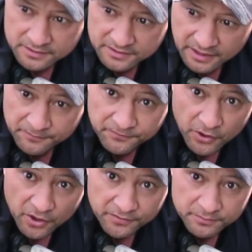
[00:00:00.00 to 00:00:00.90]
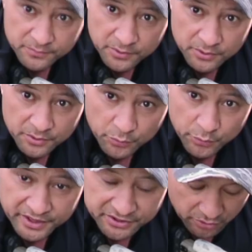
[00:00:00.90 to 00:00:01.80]
Step five,
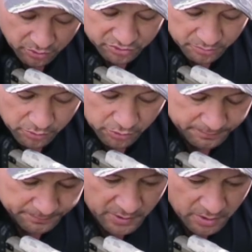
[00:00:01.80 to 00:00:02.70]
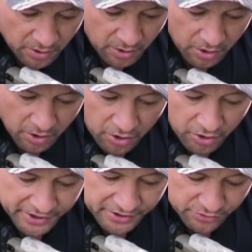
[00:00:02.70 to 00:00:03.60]
rear stock support.
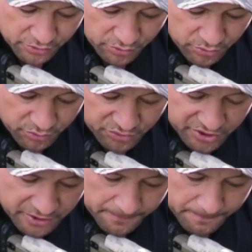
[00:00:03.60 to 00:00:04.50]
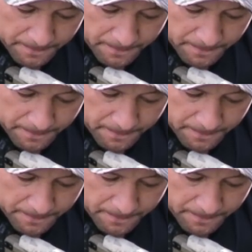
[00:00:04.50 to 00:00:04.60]
I use